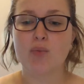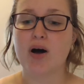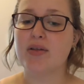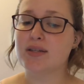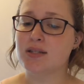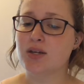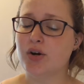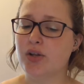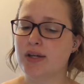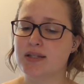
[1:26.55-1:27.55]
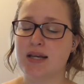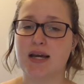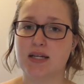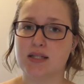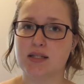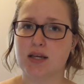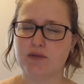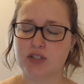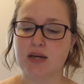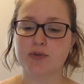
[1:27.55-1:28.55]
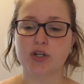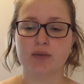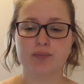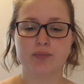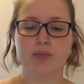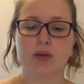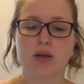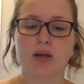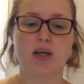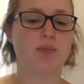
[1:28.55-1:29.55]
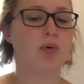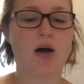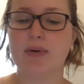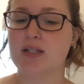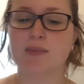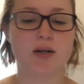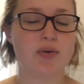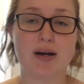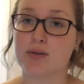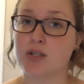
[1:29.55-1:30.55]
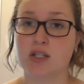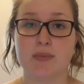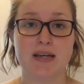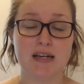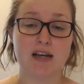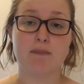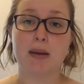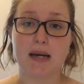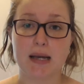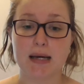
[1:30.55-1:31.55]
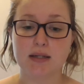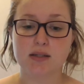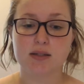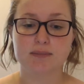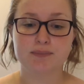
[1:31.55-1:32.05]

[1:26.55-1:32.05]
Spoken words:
While this is the earliest case of deception, it probably has been around since the beginning of mankind.